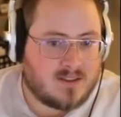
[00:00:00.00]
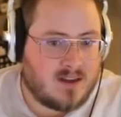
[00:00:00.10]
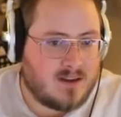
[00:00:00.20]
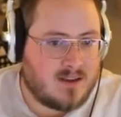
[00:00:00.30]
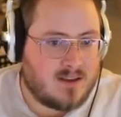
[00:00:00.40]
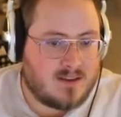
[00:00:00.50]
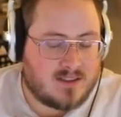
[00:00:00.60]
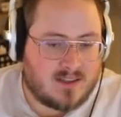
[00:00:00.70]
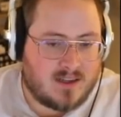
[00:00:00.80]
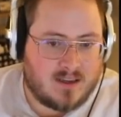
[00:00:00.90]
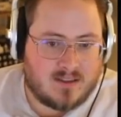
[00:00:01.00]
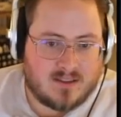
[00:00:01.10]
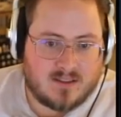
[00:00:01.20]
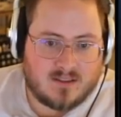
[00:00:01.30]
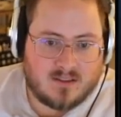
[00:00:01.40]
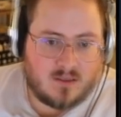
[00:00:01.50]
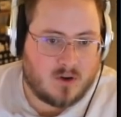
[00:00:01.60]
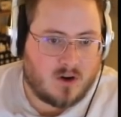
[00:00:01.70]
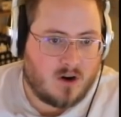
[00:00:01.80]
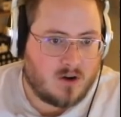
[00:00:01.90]
Study, stakes,
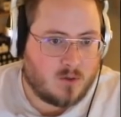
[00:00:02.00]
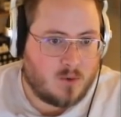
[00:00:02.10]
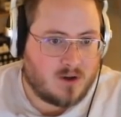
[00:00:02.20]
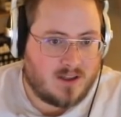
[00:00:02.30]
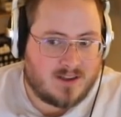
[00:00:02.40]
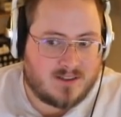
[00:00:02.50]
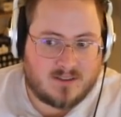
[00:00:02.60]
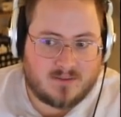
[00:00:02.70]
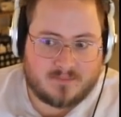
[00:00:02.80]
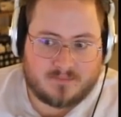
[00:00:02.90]
work harder, work less.